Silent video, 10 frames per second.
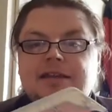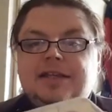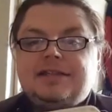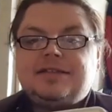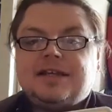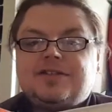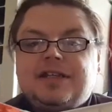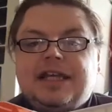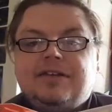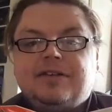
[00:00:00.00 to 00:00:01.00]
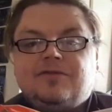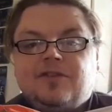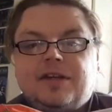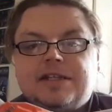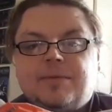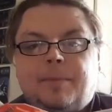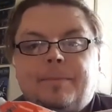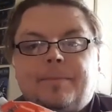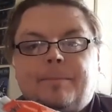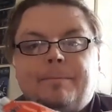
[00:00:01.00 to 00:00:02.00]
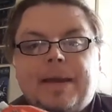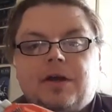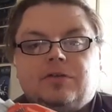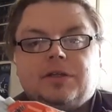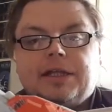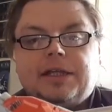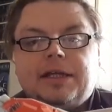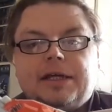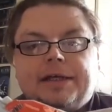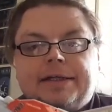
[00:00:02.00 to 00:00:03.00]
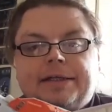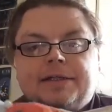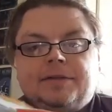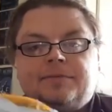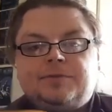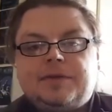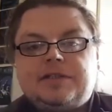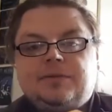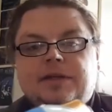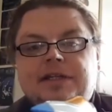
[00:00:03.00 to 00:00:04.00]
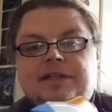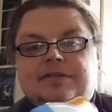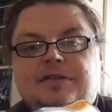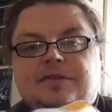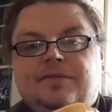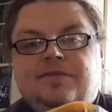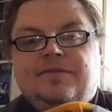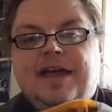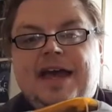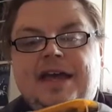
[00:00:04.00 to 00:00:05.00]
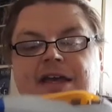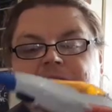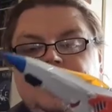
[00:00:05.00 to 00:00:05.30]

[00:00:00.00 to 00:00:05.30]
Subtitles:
This section here at the front is a bit ugly, especially when you're of there.